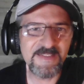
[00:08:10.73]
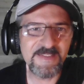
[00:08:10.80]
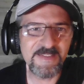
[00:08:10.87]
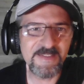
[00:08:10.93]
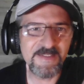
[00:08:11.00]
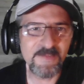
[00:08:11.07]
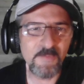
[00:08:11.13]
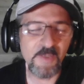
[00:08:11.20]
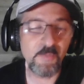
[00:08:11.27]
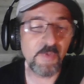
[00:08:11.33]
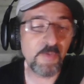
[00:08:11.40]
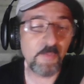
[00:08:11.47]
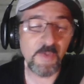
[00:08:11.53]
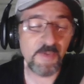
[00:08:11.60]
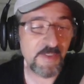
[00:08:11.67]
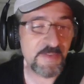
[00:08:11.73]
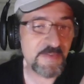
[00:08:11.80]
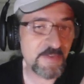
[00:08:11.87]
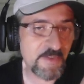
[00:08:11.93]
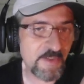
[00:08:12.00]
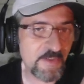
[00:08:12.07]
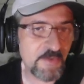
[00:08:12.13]
well, what does the
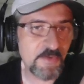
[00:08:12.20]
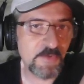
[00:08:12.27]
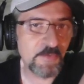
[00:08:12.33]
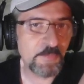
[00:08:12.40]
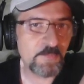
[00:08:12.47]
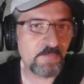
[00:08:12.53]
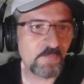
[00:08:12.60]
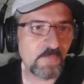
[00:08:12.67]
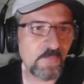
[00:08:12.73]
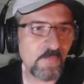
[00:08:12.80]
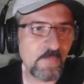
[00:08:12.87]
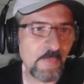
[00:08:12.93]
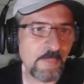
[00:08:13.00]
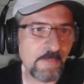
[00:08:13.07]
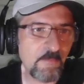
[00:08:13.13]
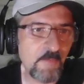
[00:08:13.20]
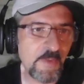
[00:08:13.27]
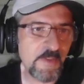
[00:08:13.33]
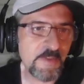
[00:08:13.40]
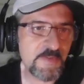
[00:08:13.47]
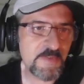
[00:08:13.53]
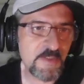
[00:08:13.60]
card do? Well,
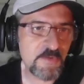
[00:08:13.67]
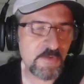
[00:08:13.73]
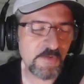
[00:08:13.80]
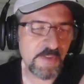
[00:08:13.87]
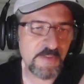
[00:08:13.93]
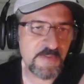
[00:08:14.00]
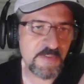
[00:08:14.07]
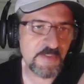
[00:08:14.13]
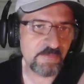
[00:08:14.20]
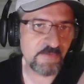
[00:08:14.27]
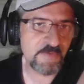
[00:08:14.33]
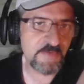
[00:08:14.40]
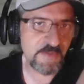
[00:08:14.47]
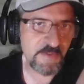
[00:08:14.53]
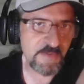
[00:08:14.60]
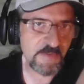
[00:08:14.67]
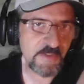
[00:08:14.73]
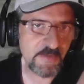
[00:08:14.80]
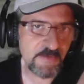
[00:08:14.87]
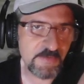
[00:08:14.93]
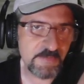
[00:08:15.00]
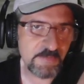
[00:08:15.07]
it's actually a 6 for 6
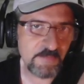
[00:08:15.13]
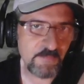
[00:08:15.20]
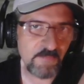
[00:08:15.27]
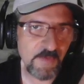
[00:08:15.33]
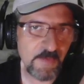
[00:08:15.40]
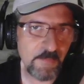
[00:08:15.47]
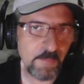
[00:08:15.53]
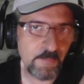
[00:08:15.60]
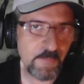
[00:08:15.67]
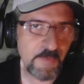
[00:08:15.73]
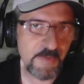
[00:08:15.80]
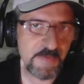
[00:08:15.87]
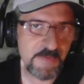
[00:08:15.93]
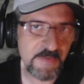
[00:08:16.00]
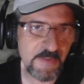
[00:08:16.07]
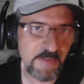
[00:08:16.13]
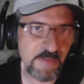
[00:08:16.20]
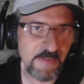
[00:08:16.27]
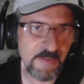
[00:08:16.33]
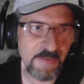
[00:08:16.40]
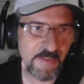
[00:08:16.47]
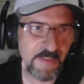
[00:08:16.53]
card, but
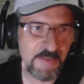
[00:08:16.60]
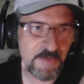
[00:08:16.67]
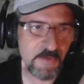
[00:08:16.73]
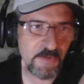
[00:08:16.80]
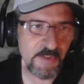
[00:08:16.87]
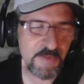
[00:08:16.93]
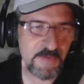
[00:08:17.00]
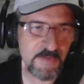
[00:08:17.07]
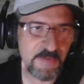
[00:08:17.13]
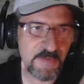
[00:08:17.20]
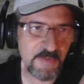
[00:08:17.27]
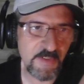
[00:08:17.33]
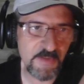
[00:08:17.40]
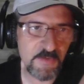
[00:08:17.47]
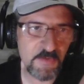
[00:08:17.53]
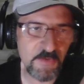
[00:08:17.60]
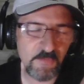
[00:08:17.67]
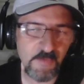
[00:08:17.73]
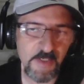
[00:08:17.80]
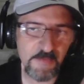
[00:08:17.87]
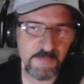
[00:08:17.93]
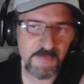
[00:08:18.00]
as long as this card
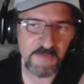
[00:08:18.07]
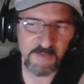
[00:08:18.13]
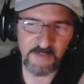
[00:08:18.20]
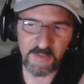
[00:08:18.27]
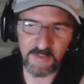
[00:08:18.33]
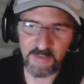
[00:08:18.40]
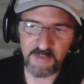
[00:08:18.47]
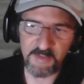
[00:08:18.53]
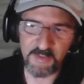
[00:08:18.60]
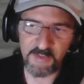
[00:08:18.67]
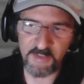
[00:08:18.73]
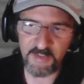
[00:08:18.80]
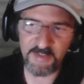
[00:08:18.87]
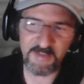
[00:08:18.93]
survives, he